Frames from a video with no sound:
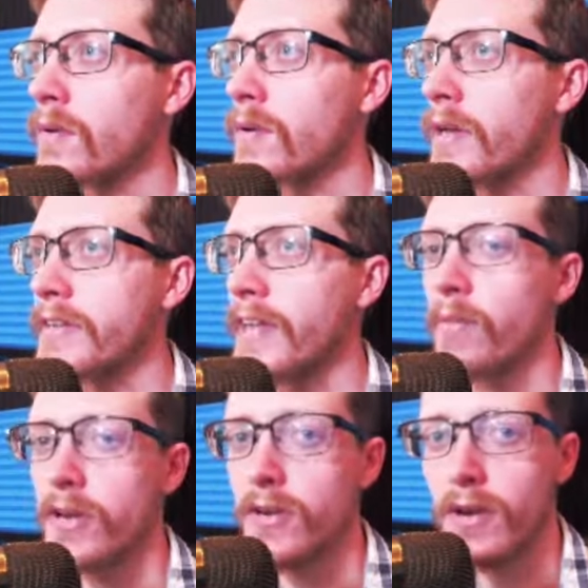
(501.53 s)
God damn
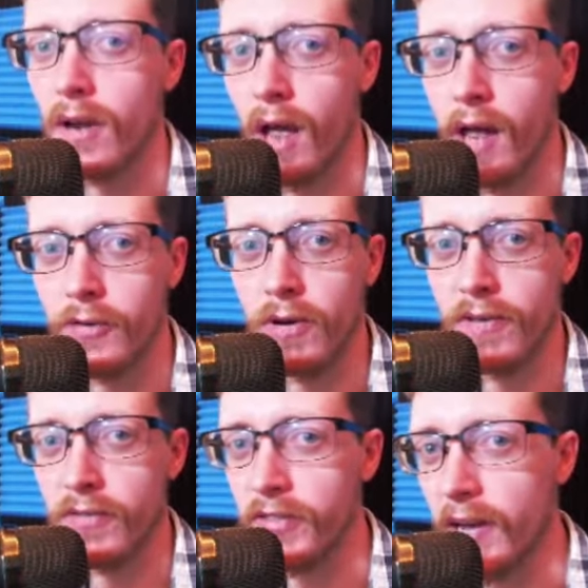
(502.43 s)
it. I don't
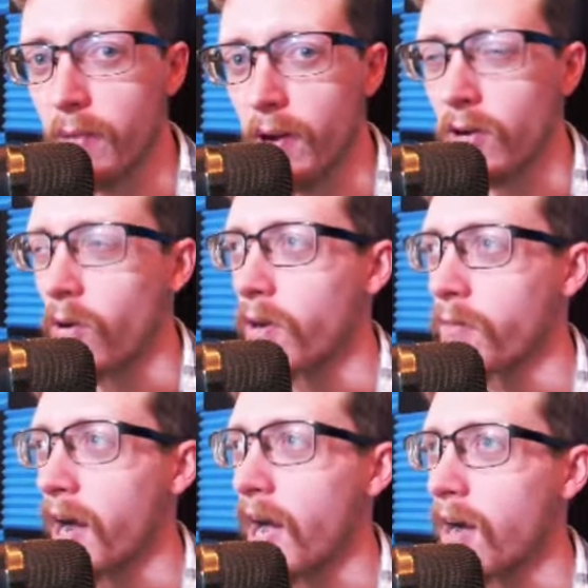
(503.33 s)
even think about going in
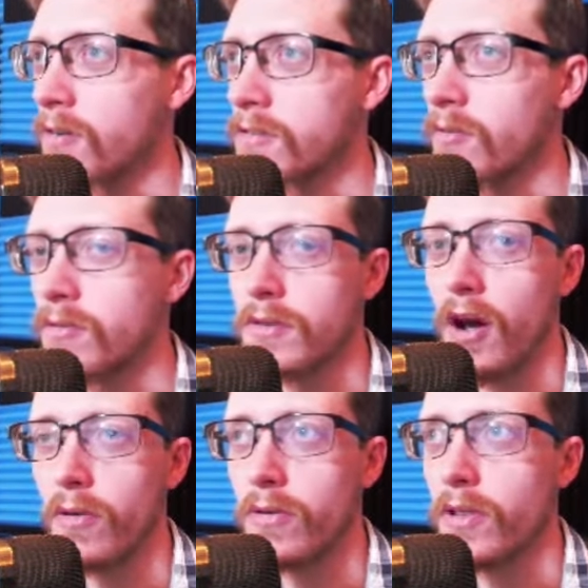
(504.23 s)
my house. I don't
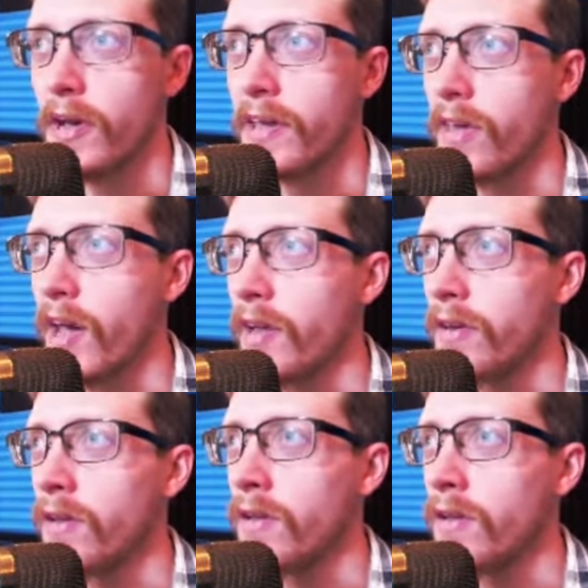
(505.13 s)
know you like that.